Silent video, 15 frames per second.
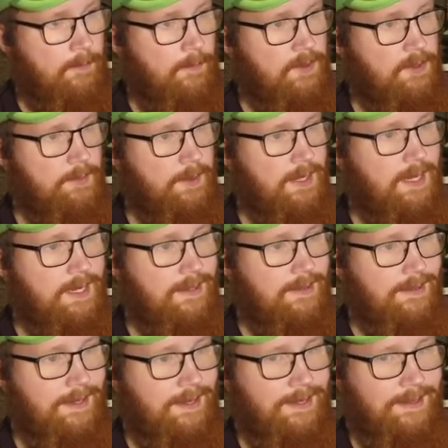What you been
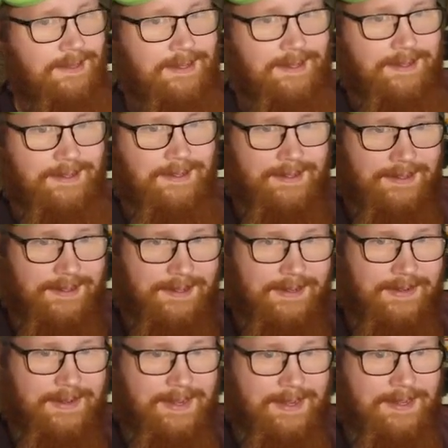eating lately?
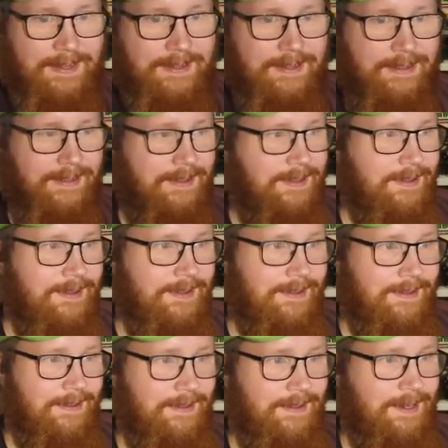Okay.
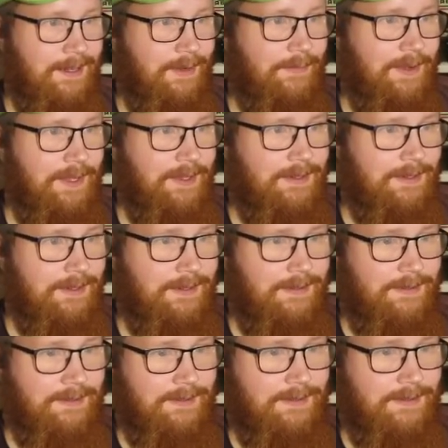Eat veggies.